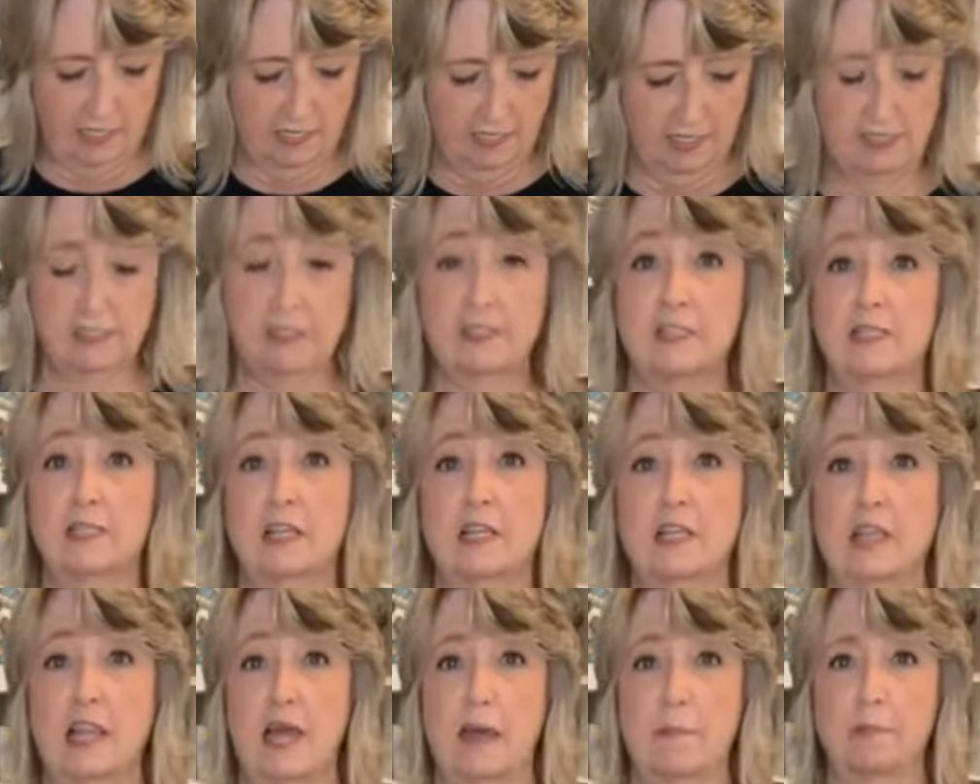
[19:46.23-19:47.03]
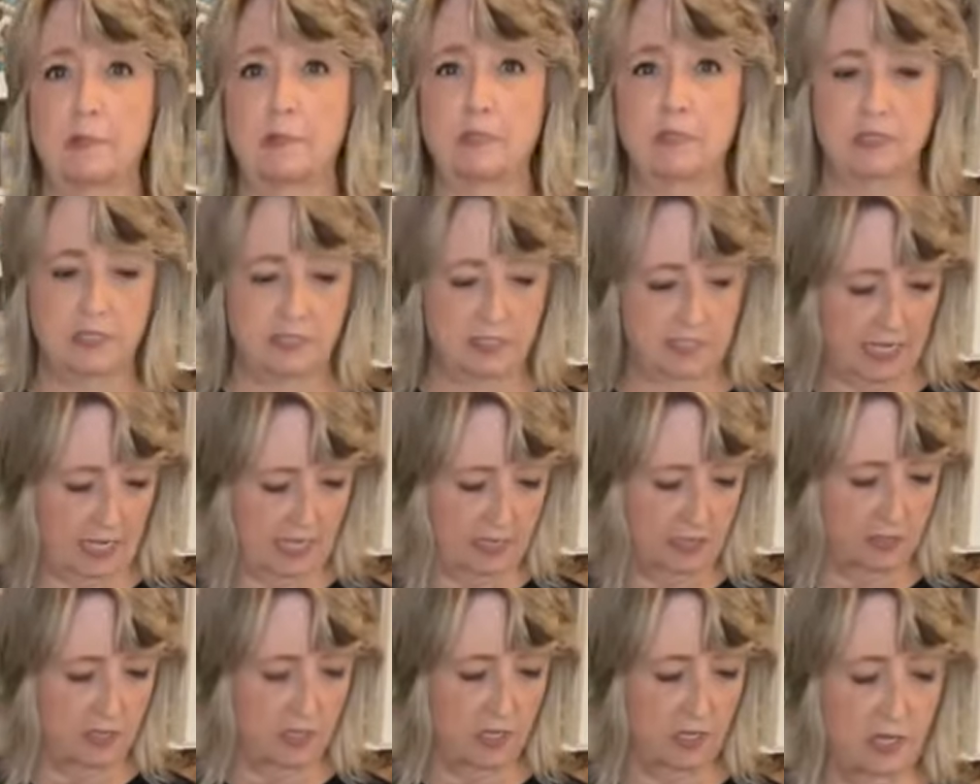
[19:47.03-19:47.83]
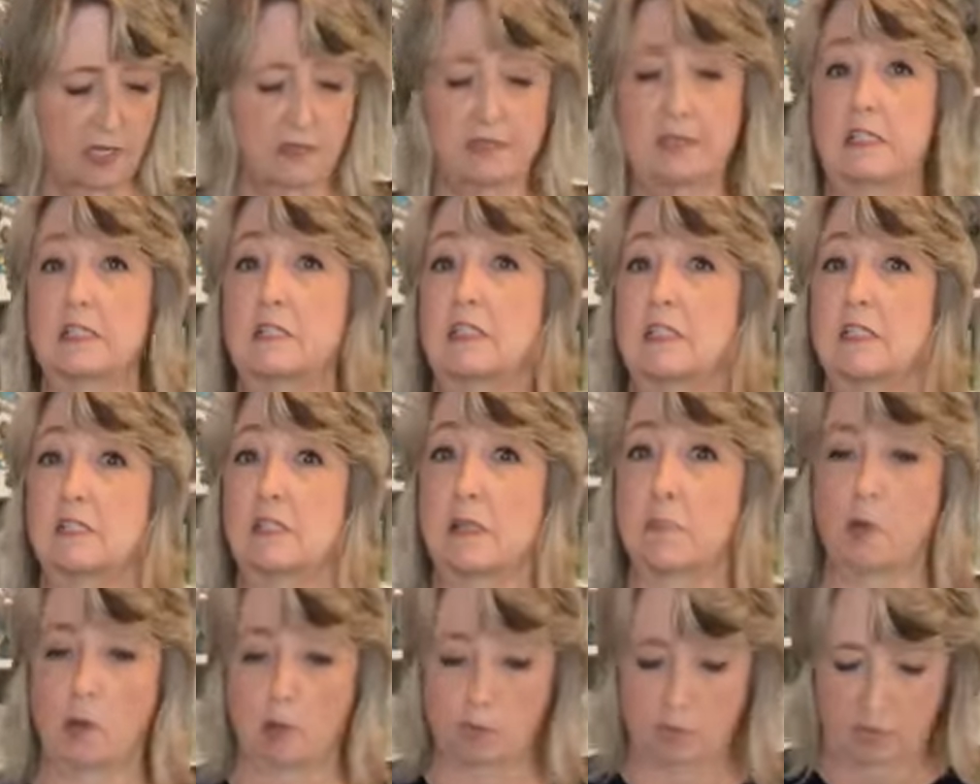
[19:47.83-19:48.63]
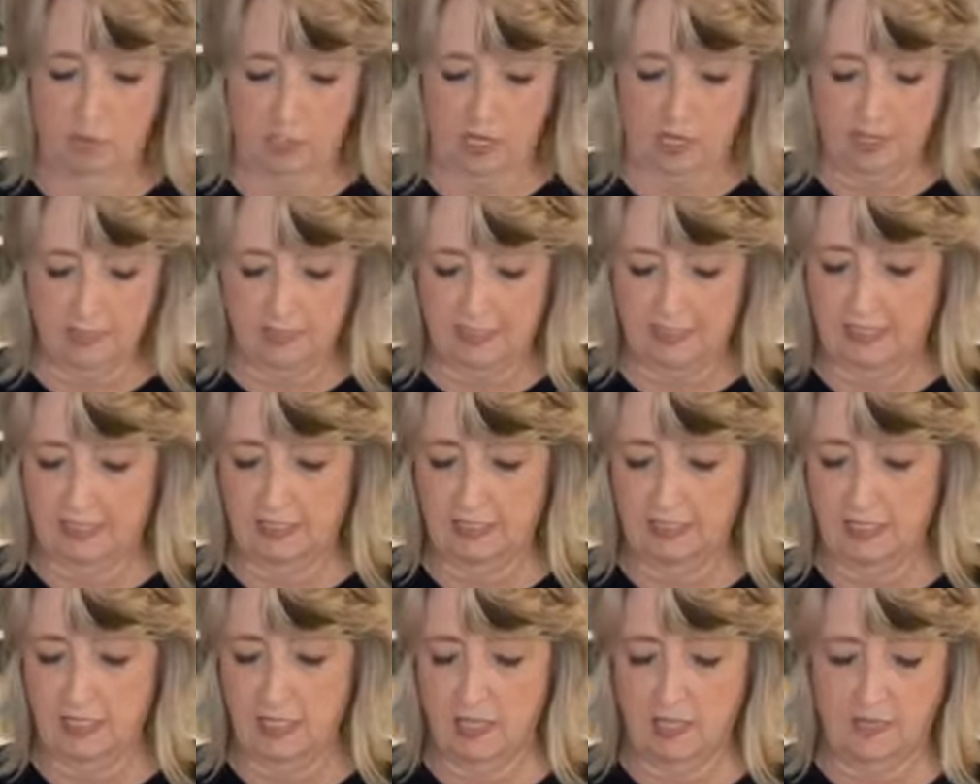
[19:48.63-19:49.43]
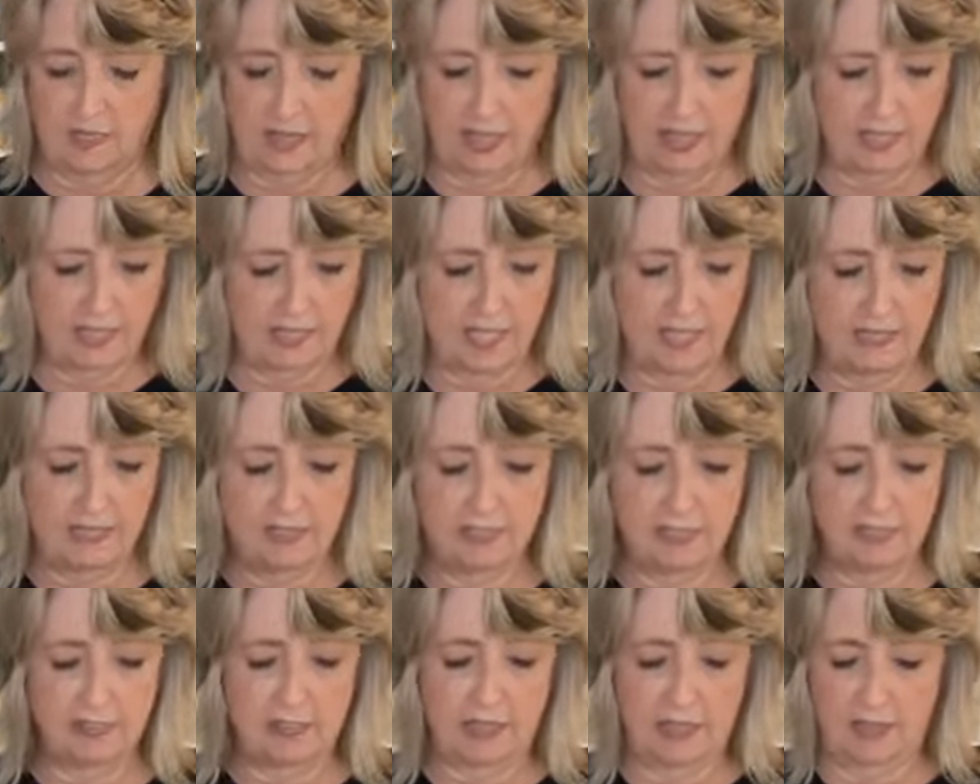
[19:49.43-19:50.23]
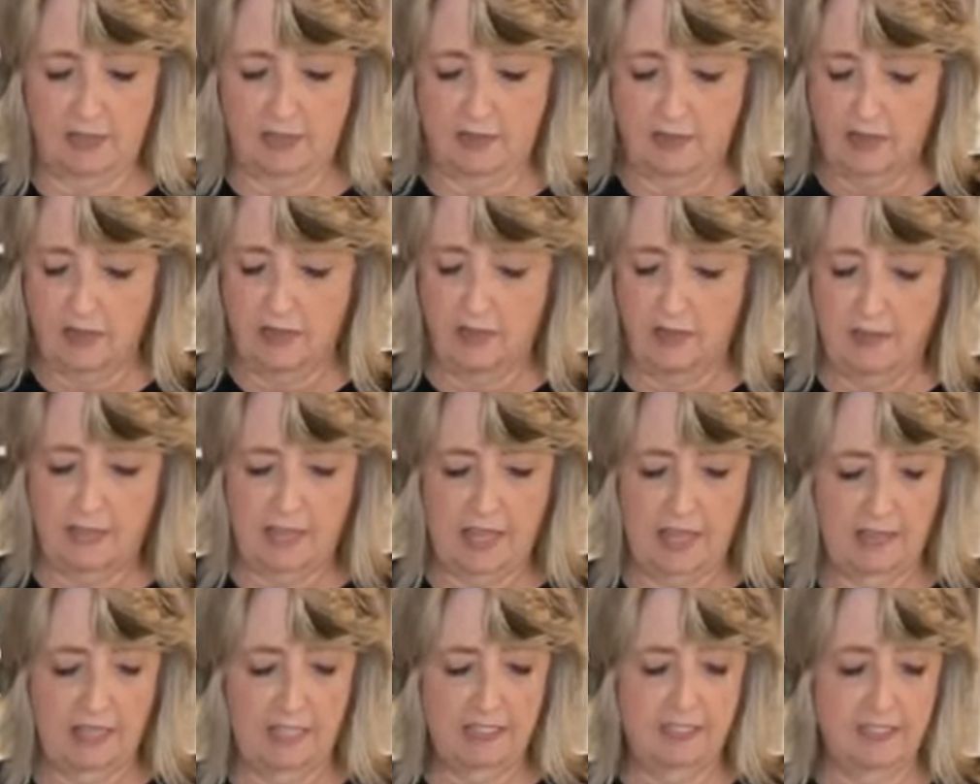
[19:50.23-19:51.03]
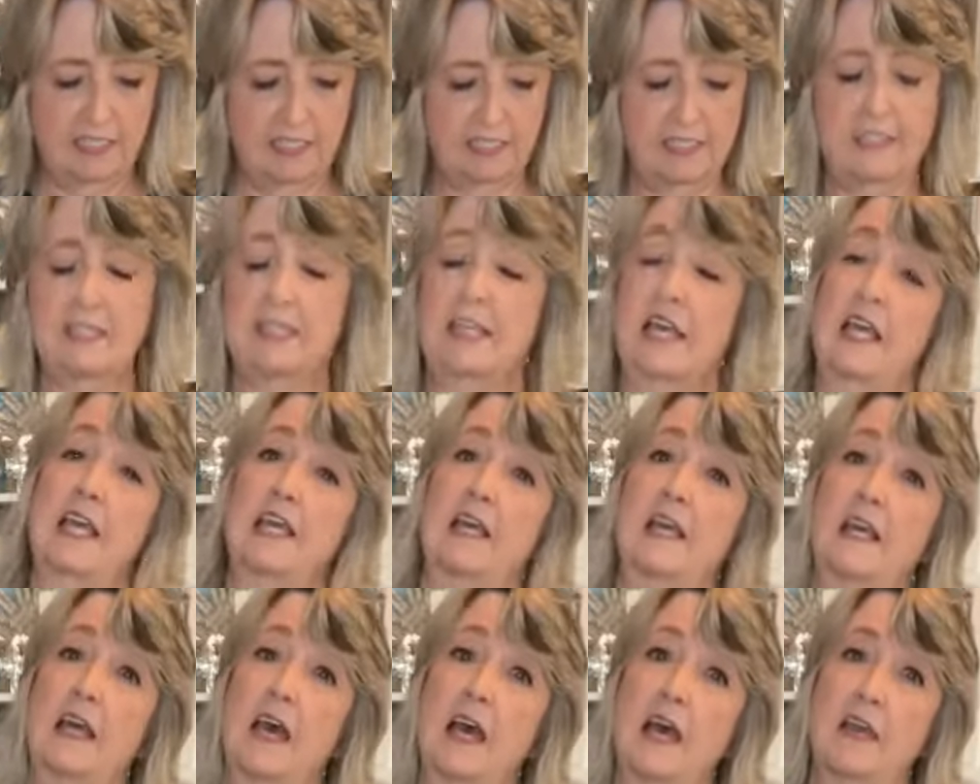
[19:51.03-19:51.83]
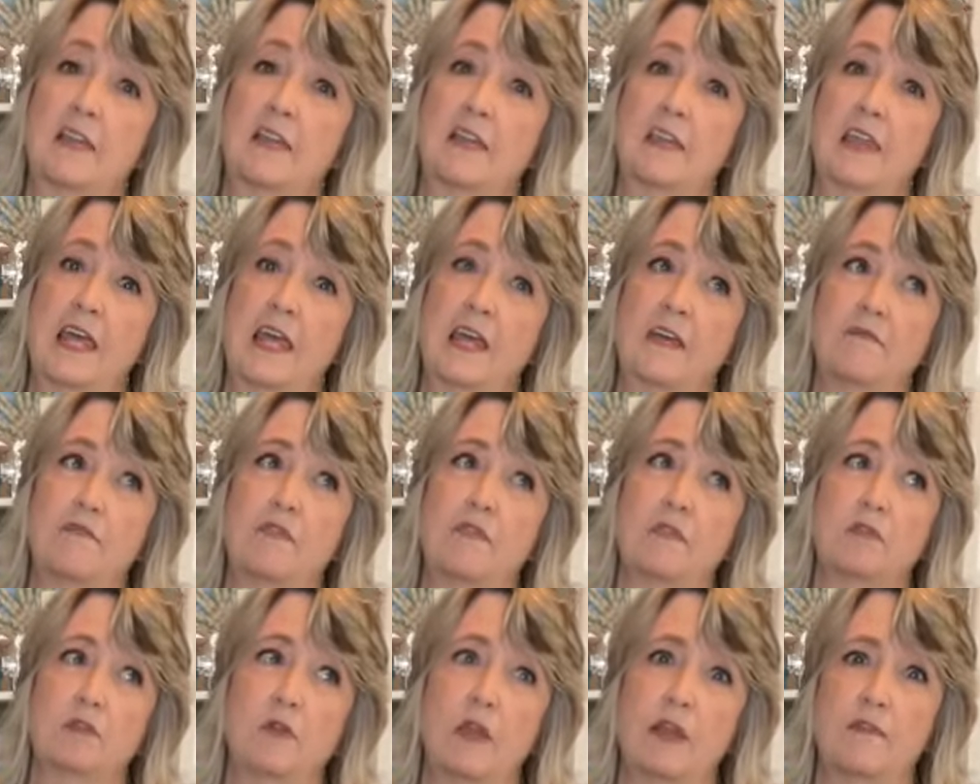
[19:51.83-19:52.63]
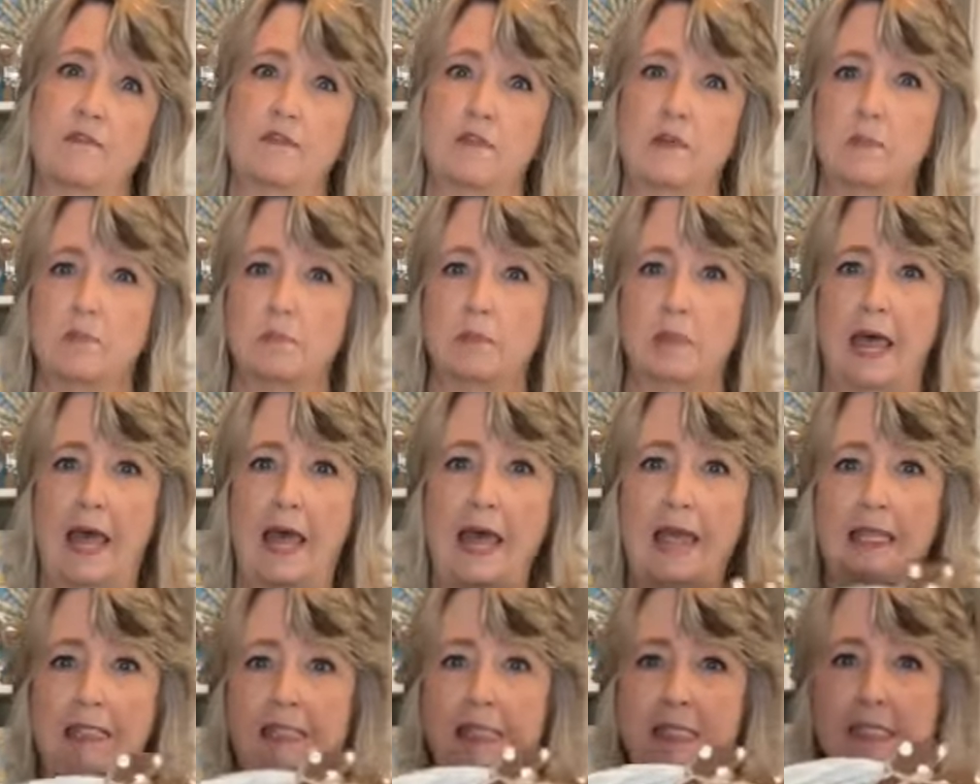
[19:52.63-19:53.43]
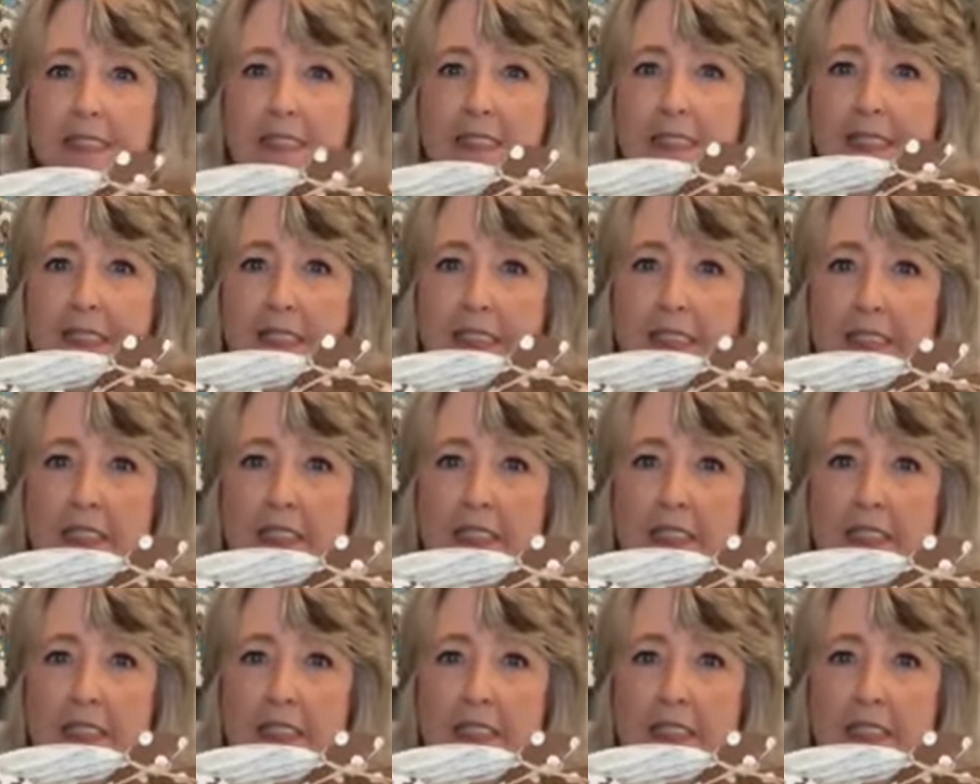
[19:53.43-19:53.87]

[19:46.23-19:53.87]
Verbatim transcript: This is the leopard stencil and this is the polka dot stencil. And then this is a thing that says th uh, thankful, grateful, blessed.